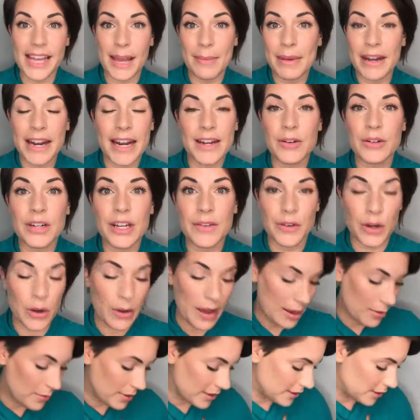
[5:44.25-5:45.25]
I mean, I don't even know
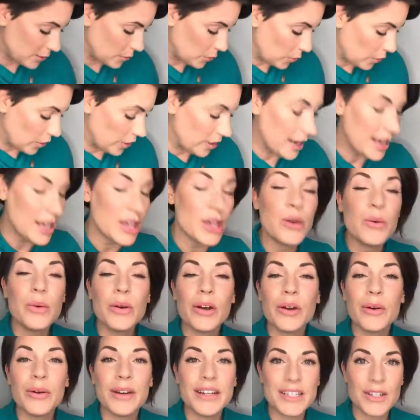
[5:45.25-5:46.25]
how else to word it. You
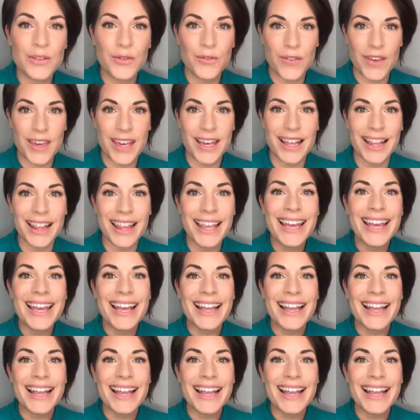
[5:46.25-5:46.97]
are going to feel